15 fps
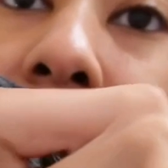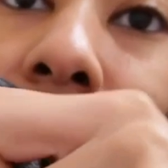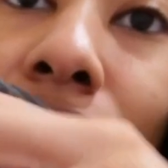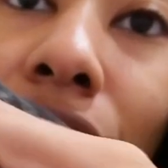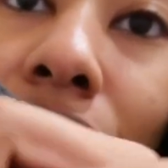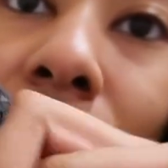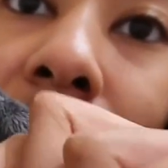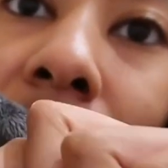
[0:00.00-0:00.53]

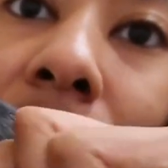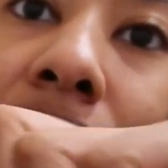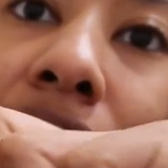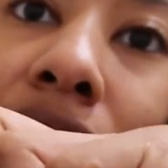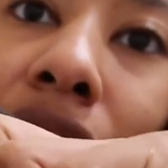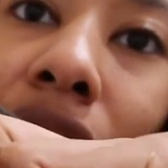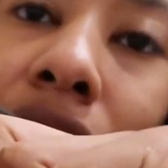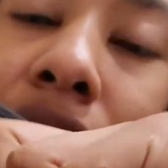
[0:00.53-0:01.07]
everything
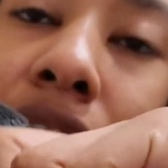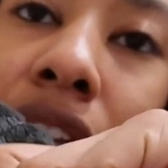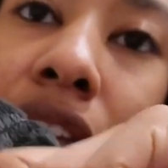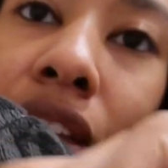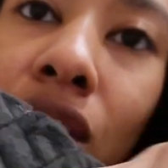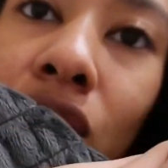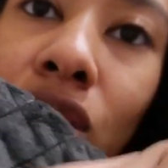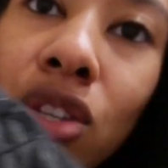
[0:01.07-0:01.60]
and
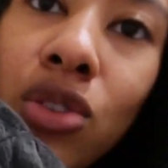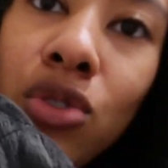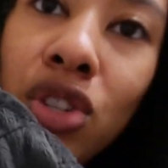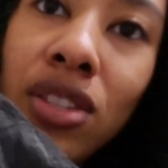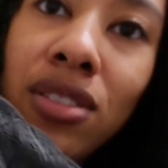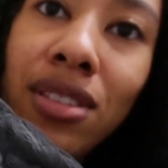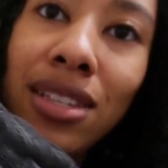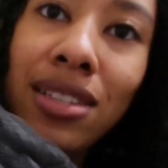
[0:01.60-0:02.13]
you
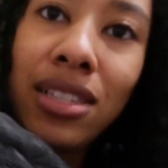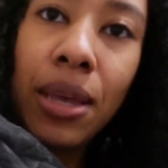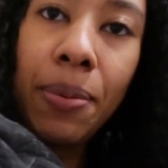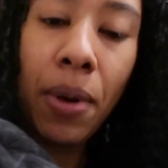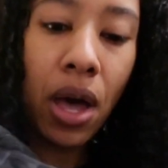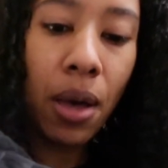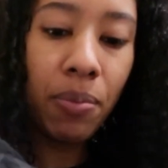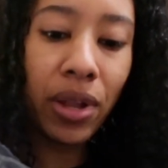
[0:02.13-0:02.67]
just zip
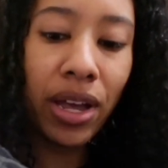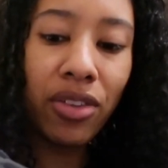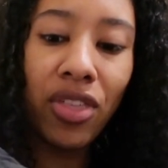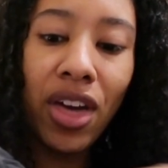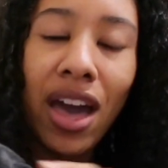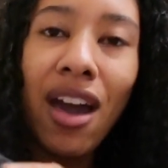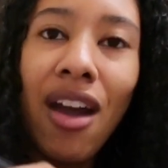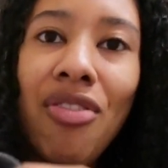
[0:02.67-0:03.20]
it up like
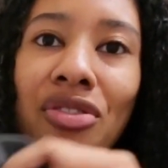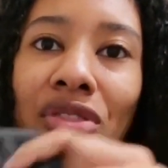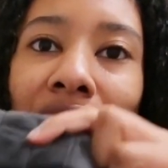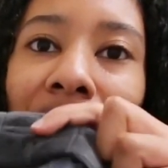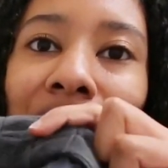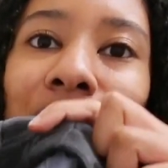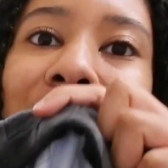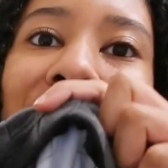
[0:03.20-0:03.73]
that and
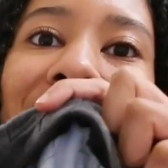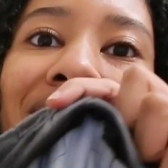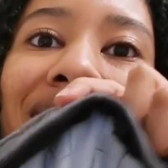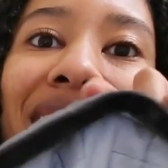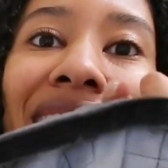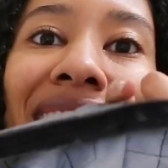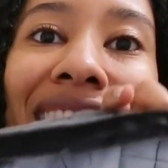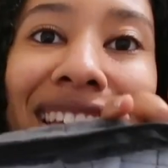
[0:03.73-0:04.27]
then you see
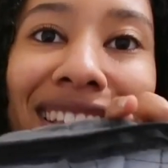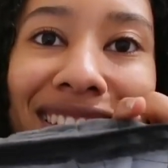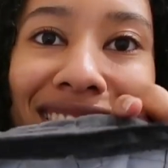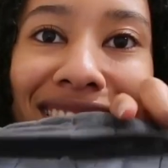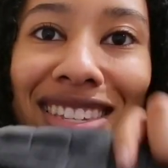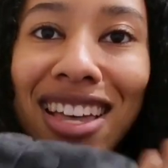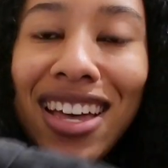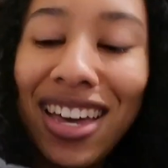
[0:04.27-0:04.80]
the
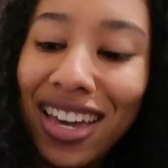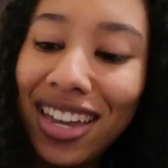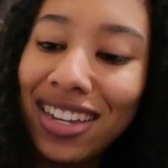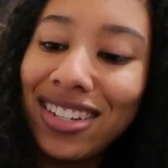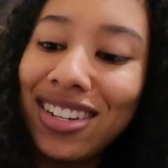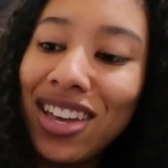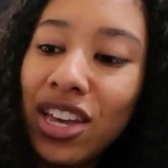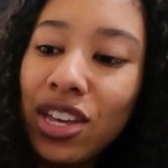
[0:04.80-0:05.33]

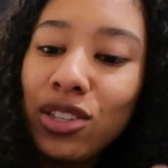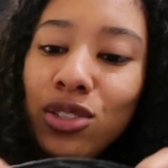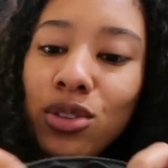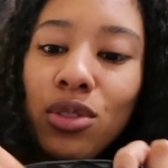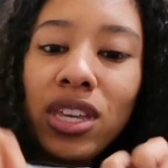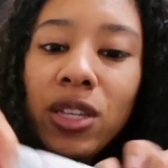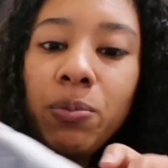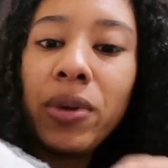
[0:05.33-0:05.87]
inside.
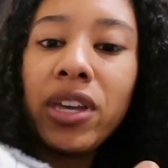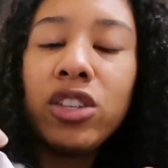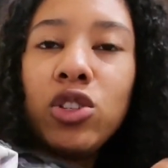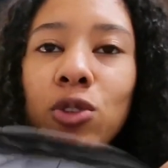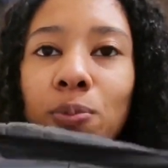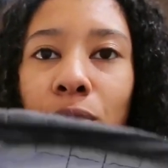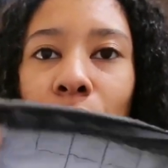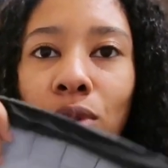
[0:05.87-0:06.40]
So this bit
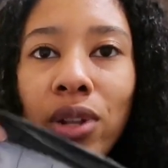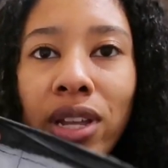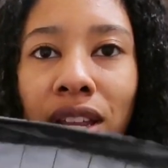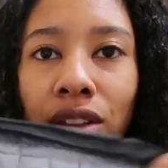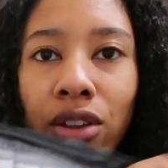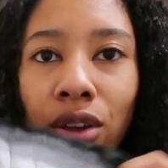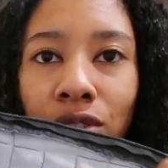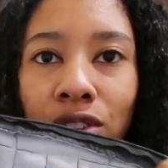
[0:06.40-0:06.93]
is just
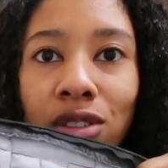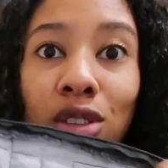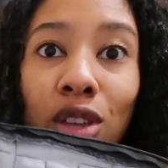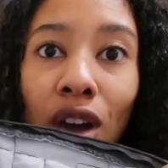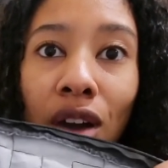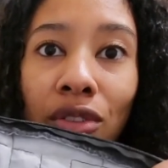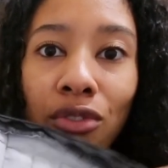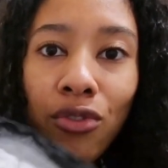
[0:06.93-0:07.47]
purely, you know, just the
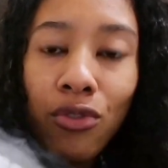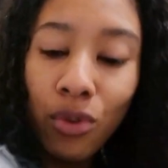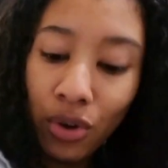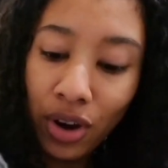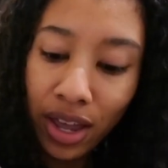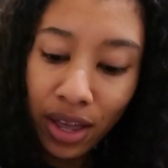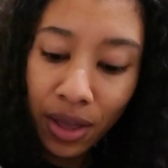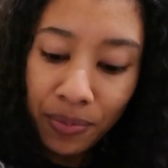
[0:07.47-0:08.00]
cover
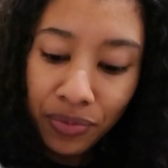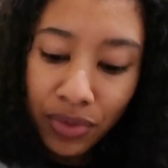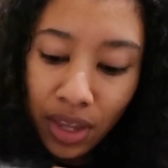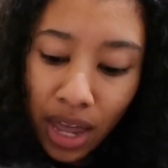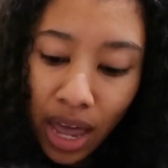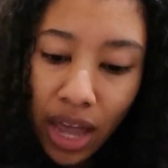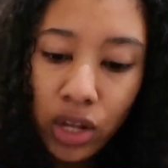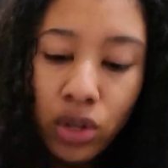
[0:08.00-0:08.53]
for it.
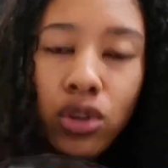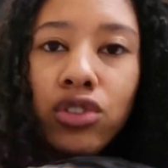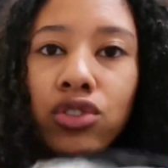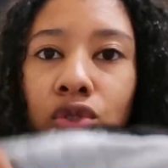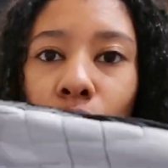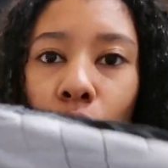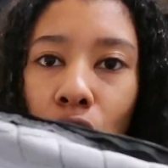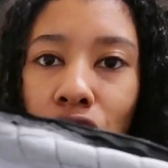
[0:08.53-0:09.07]
And you can
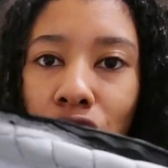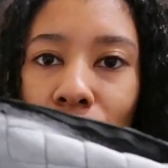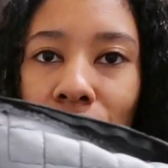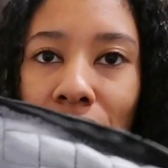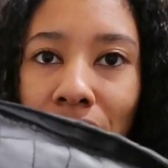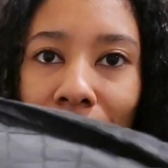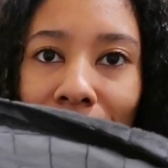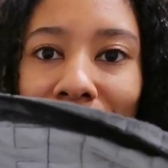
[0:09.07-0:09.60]
just
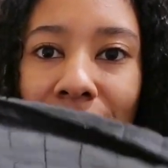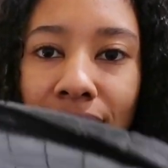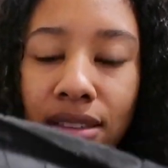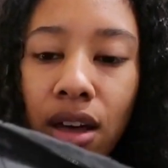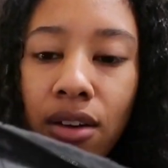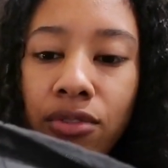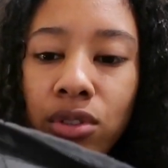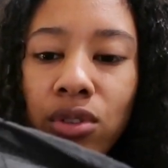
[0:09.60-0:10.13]
wash the, this
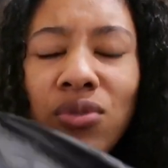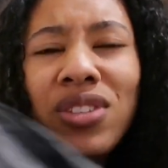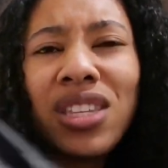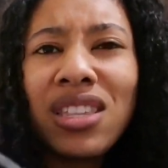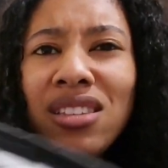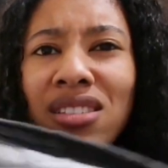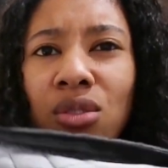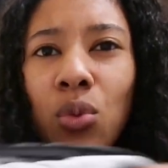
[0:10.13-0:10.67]
cover because
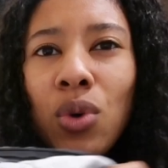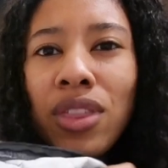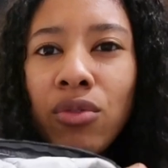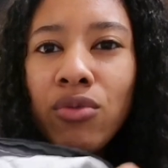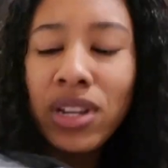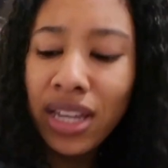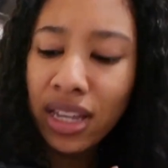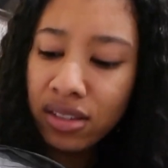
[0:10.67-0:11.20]
obviously this is the one
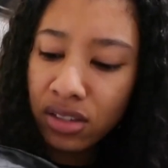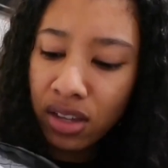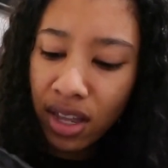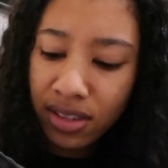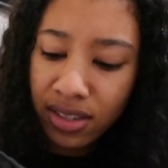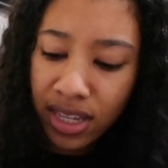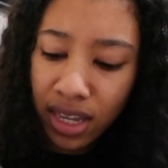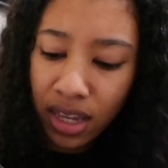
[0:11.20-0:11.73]
that really gets
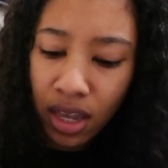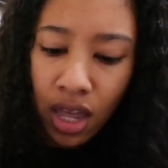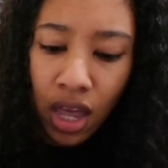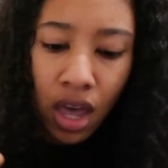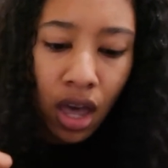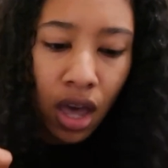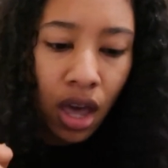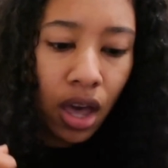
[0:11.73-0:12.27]
dirty.
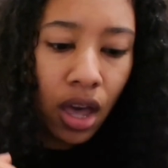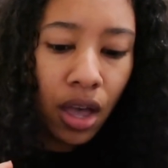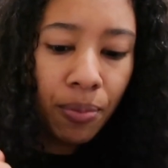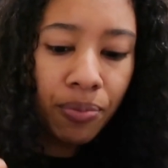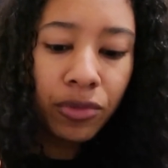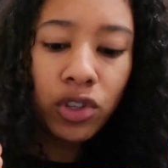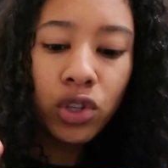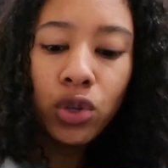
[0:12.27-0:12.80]

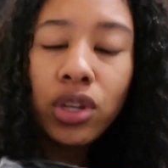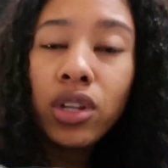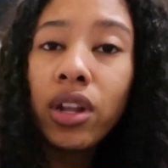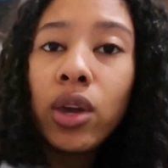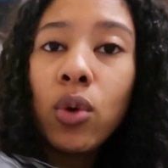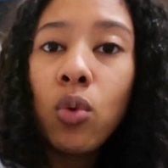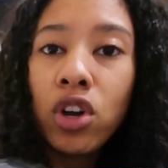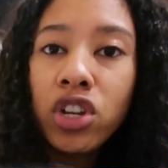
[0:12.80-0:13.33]
Um, so you can
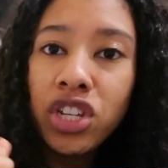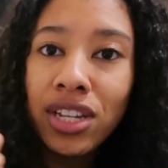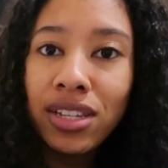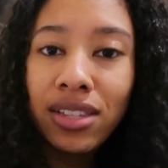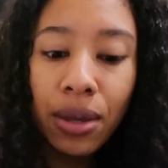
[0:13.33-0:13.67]
like wash it